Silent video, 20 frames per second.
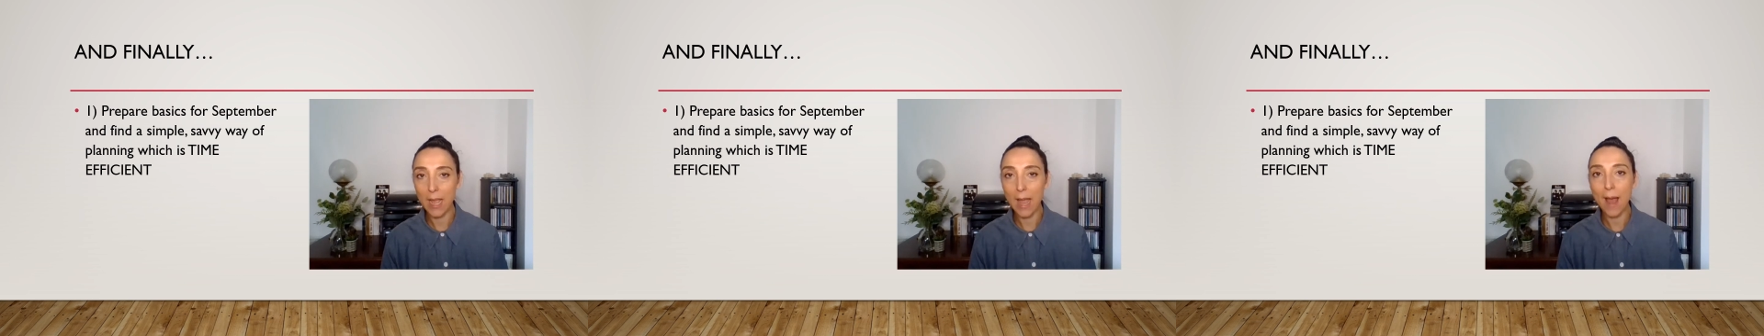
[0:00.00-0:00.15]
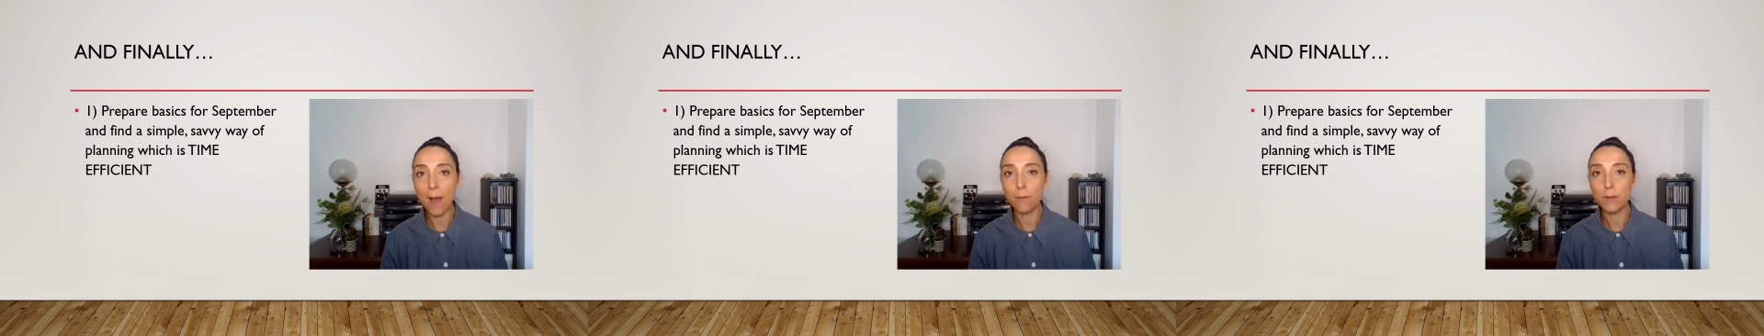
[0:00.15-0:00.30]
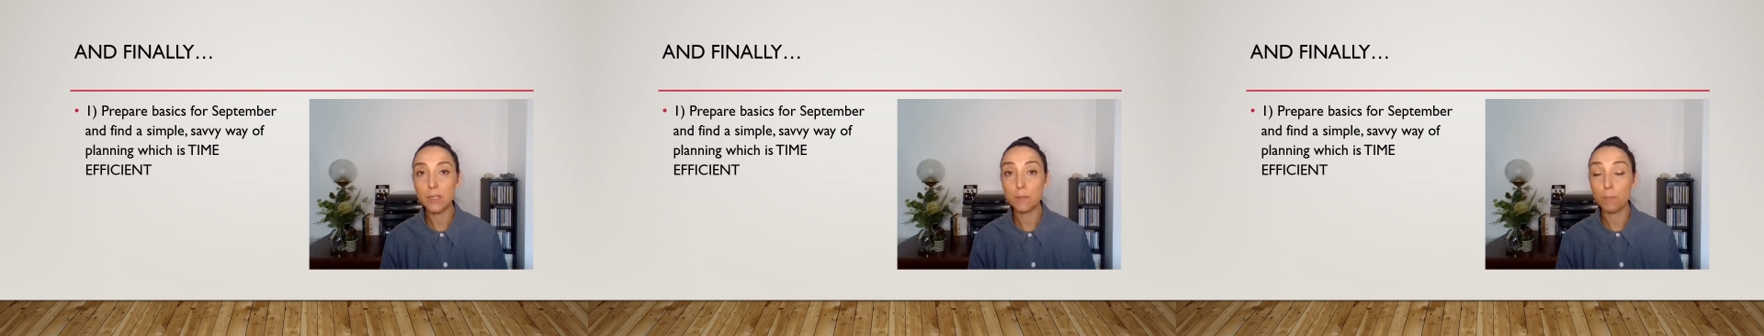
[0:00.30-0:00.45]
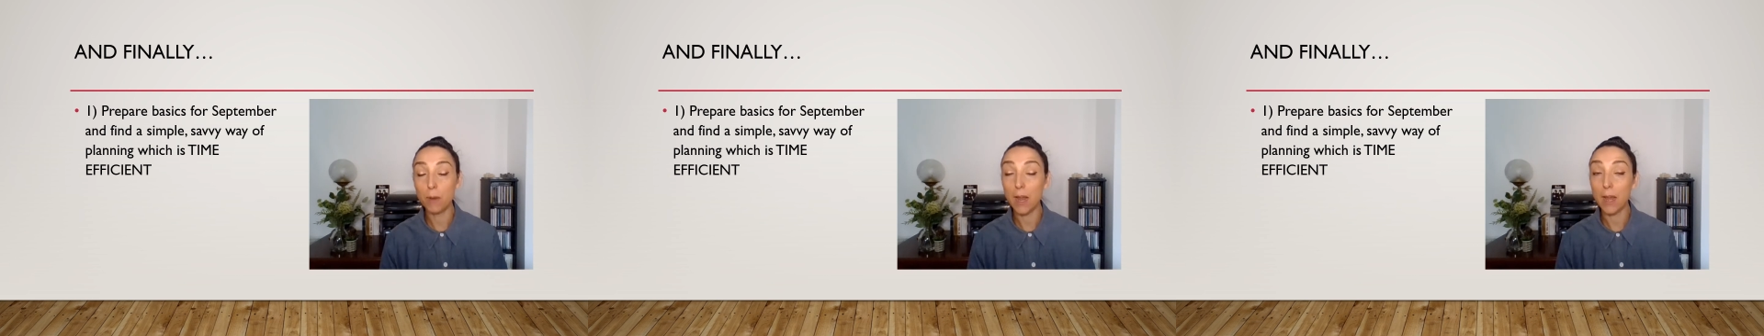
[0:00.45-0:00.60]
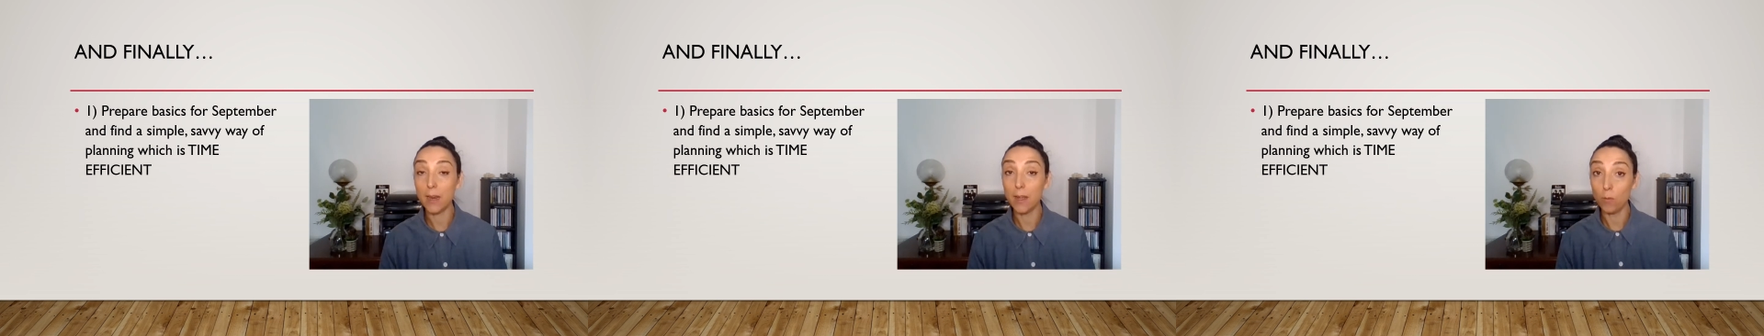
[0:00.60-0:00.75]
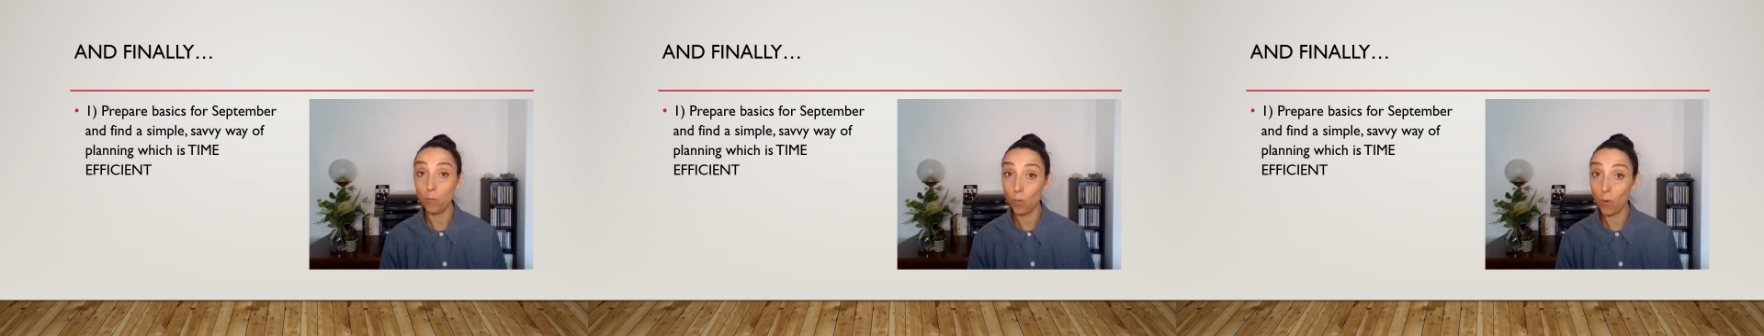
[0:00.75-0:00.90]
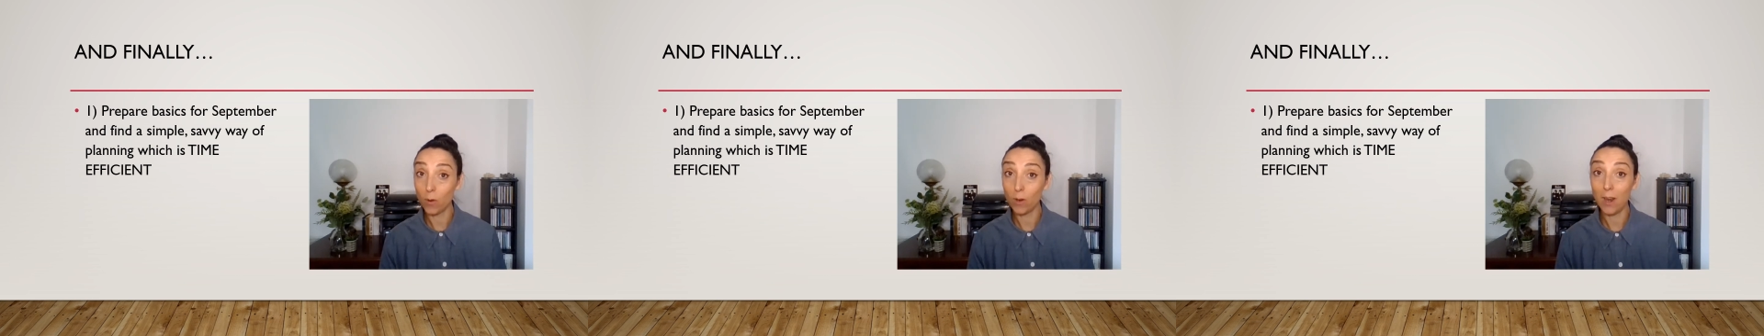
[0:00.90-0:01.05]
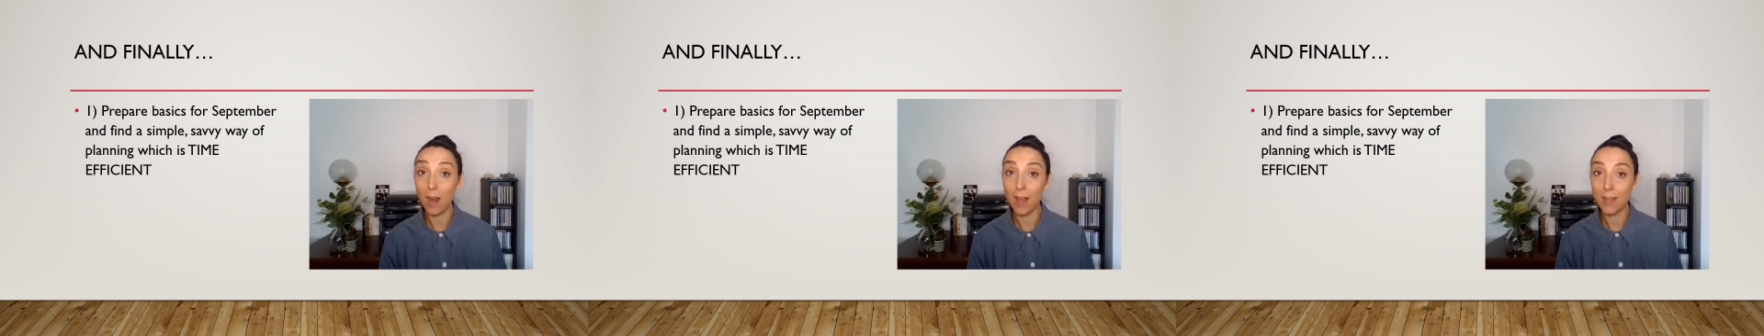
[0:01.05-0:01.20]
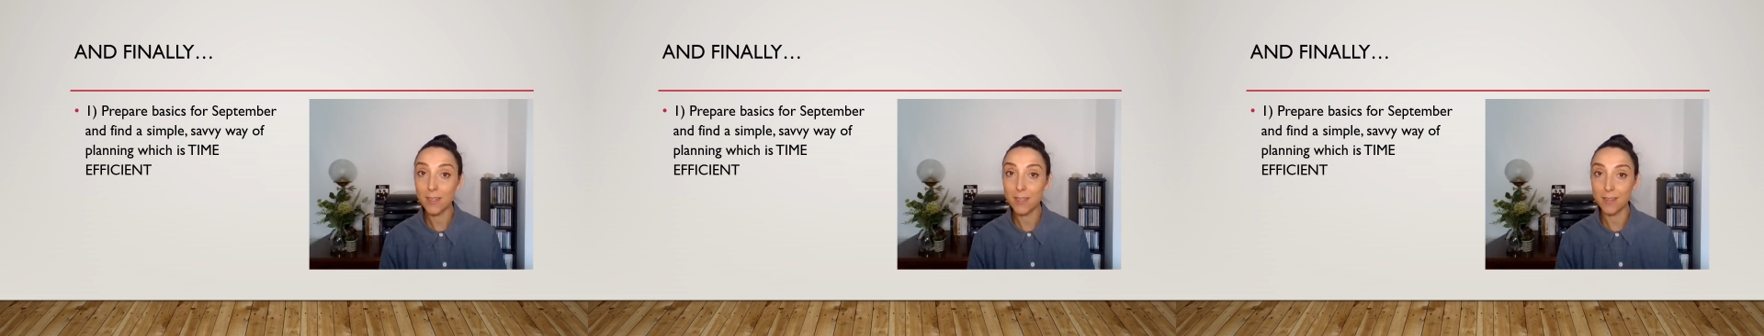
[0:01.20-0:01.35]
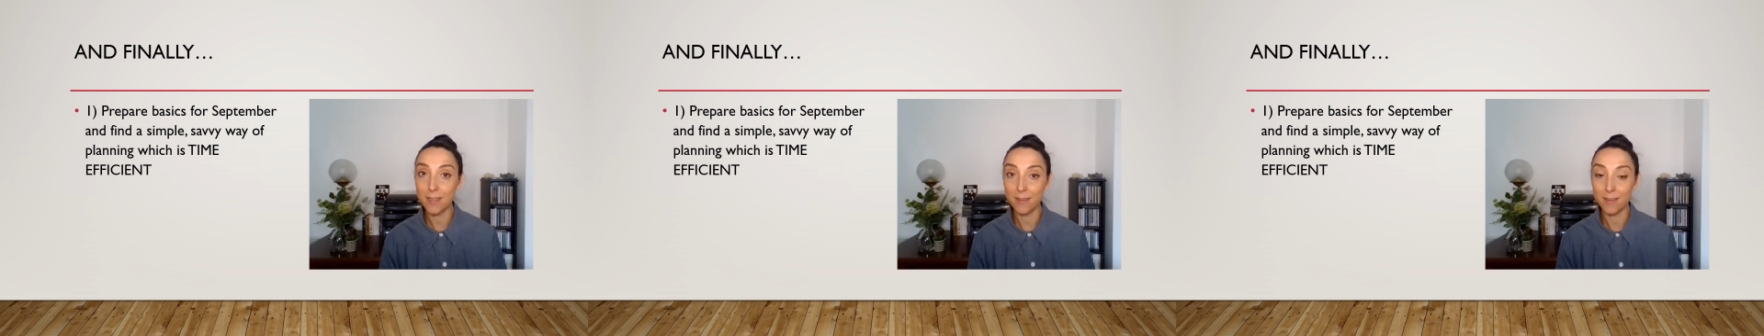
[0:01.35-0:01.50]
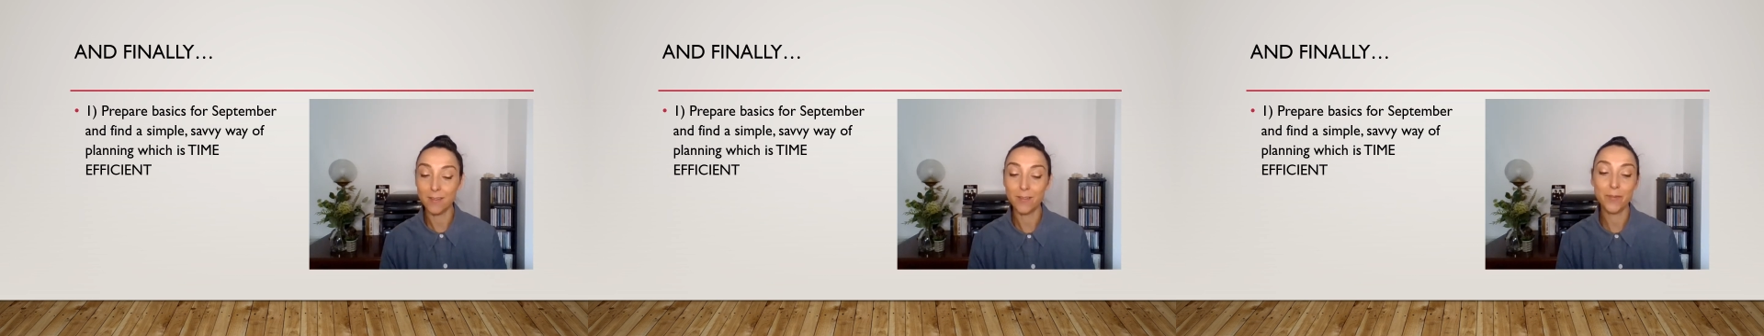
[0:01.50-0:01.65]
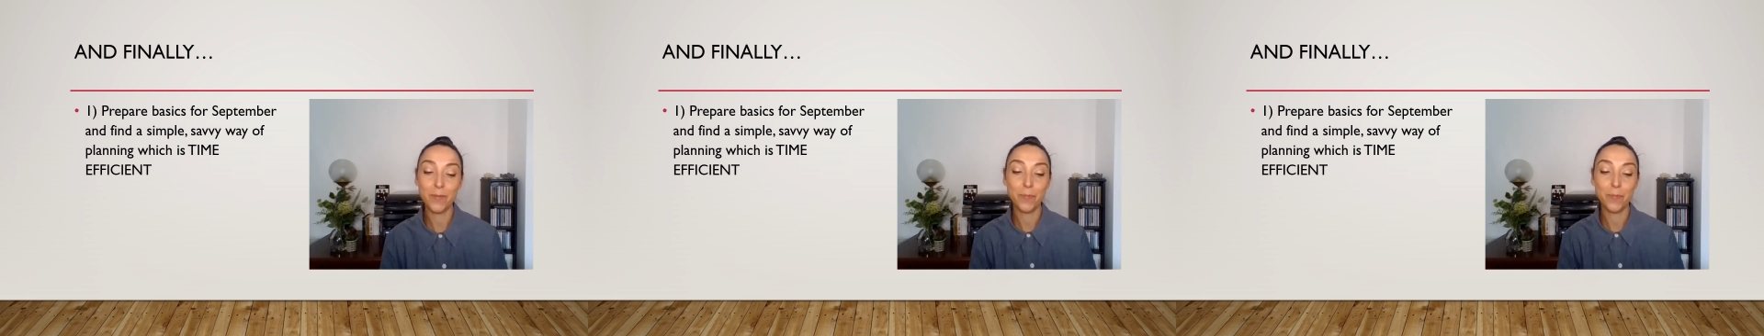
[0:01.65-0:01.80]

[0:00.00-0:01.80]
hours planning one lesson.